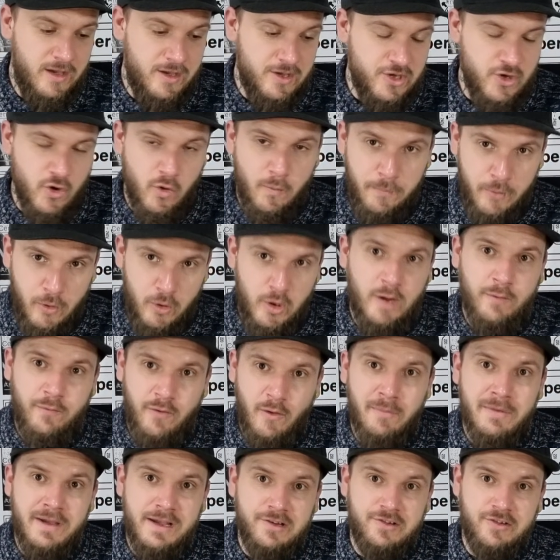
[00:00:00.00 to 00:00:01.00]
You'll pull off
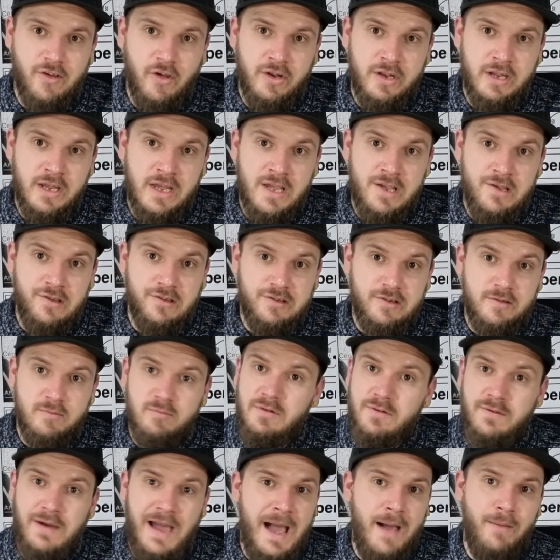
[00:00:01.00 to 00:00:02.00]
a mix on these
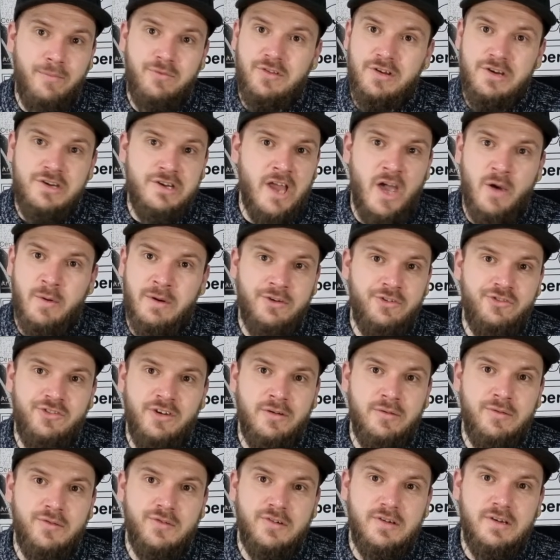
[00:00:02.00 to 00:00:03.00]
with absolutely no
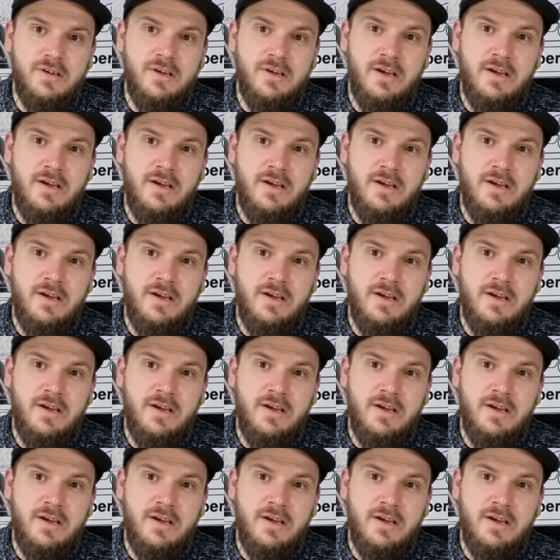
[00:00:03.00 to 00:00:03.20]
issues.